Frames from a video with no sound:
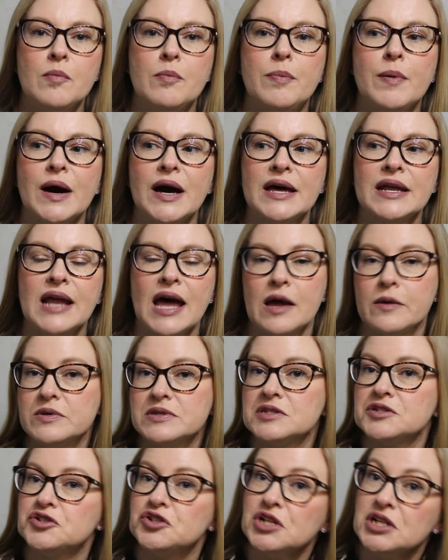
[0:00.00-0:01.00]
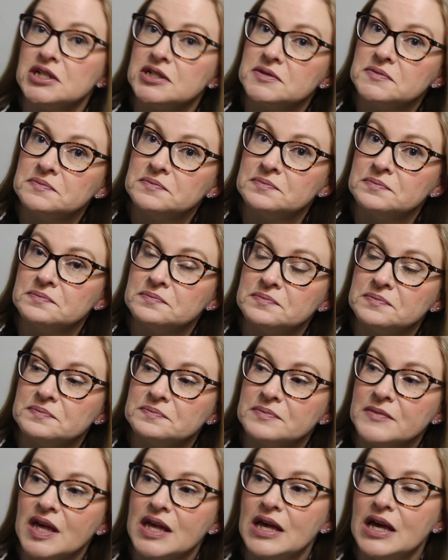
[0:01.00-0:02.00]
but I was intrigued.
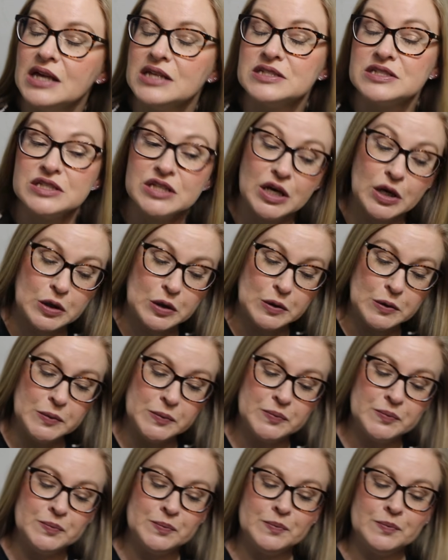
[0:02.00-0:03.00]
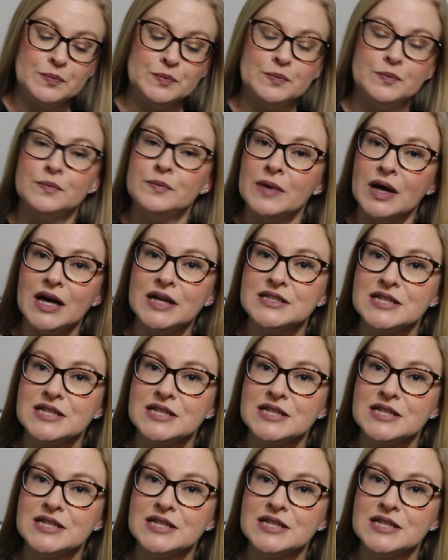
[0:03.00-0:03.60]
So, A